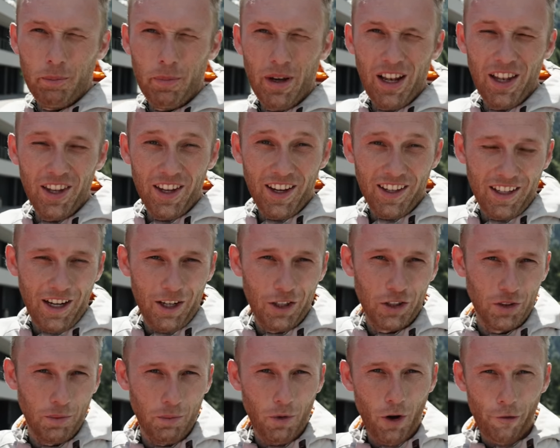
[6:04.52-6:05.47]
building, there's
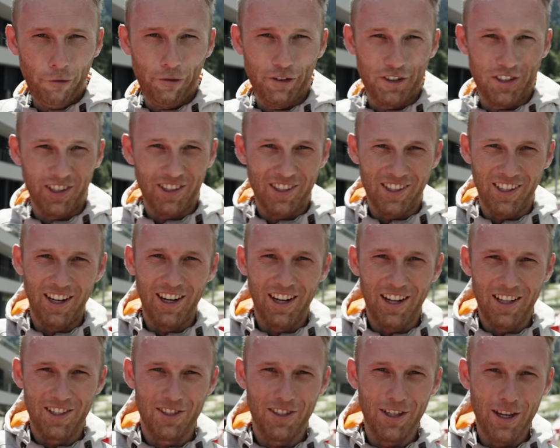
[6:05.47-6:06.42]
some offices and
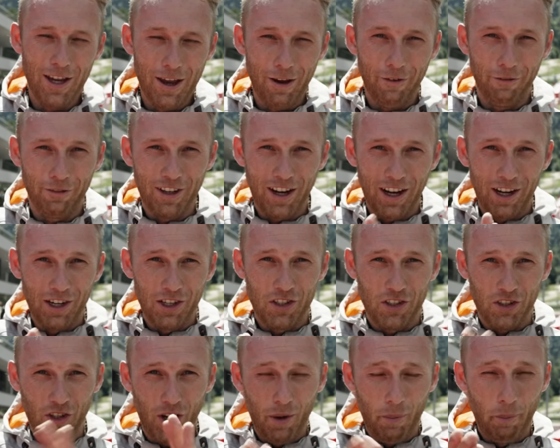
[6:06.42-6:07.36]
let's see if there is
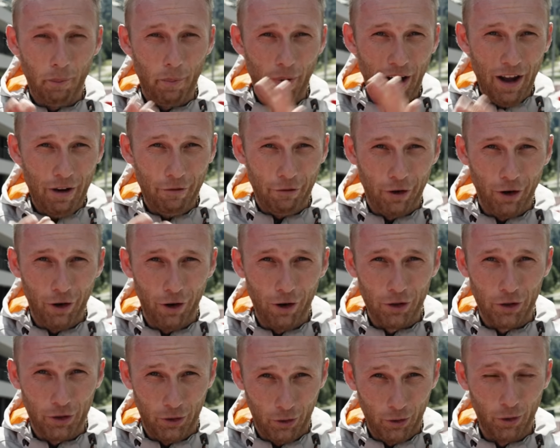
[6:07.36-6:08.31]
some brave
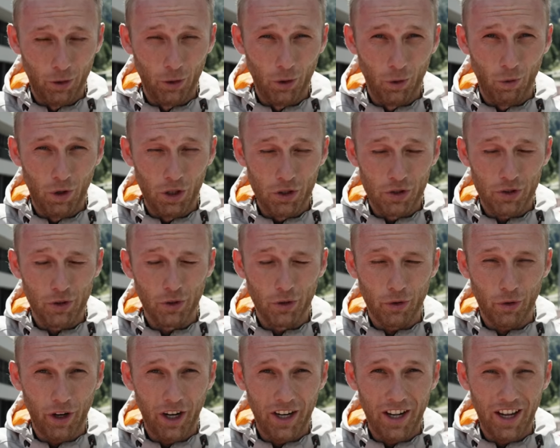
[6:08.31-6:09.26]
girl who wants to
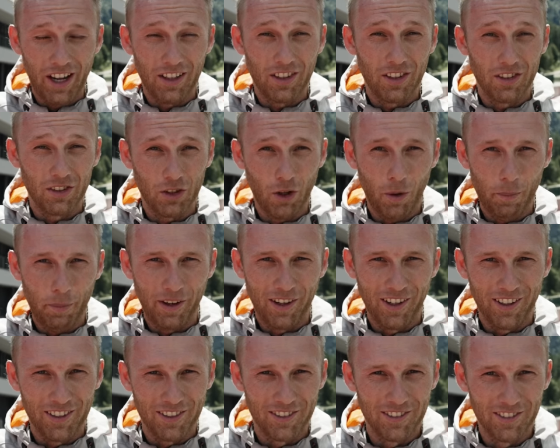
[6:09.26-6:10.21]
try that
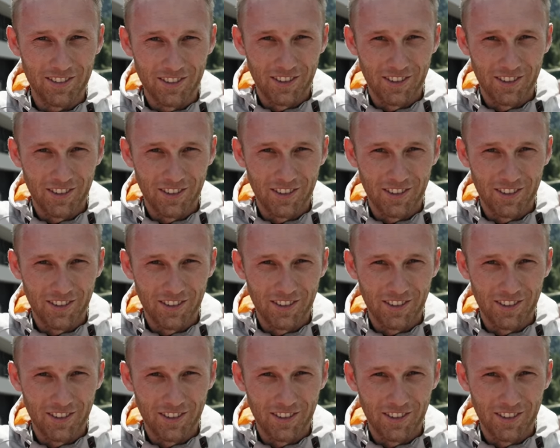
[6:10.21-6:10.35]
kiss.